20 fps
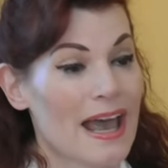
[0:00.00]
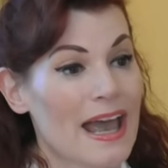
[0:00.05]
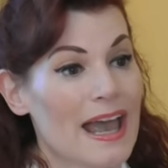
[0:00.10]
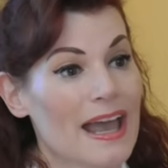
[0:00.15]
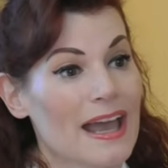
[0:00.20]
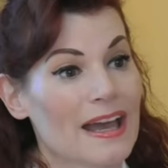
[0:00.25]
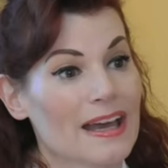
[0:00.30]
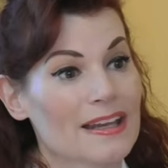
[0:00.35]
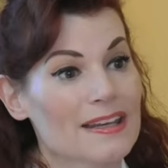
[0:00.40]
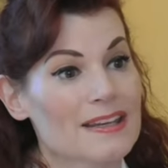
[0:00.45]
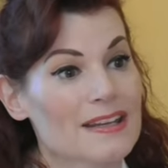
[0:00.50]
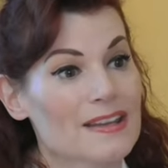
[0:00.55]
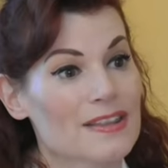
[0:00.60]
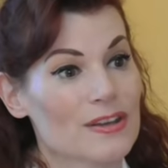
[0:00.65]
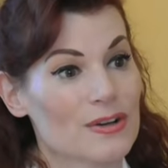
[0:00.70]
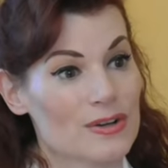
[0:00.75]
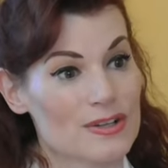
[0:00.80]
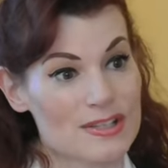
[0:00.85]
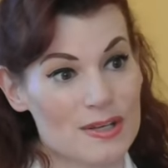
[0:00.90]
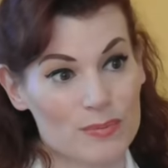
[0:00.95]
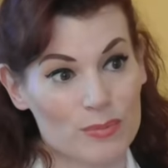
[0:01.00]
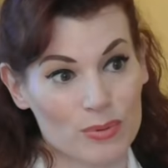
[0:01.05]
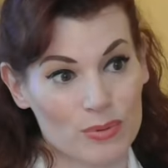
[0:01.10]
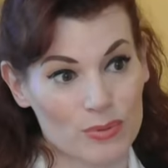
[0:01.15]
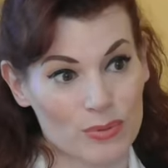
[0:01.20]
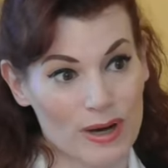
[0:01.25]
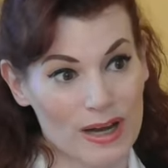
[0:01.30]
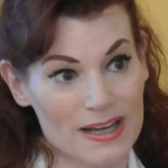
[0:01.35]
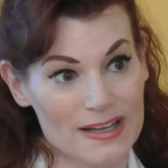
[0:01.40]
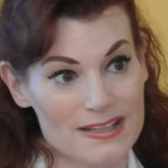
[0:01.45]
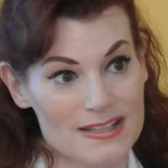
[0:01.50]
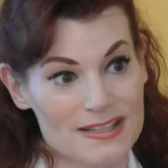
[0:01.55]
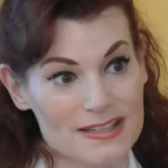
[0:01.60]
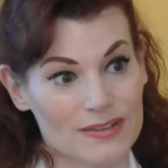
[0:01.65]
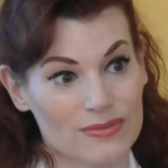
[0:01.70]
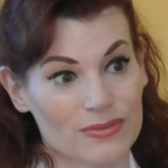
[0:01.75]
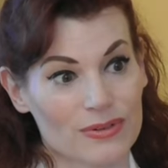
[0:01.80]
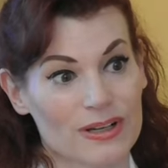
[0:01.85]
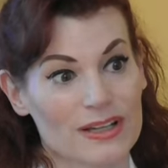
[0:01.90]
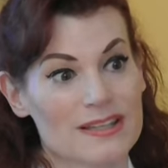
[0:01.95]
And there is a price
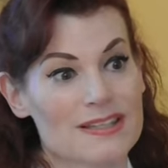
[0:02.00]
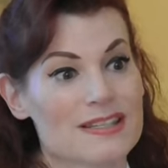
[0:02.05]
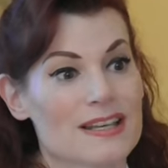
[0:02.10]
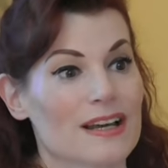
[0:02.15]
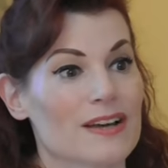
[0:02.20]
difference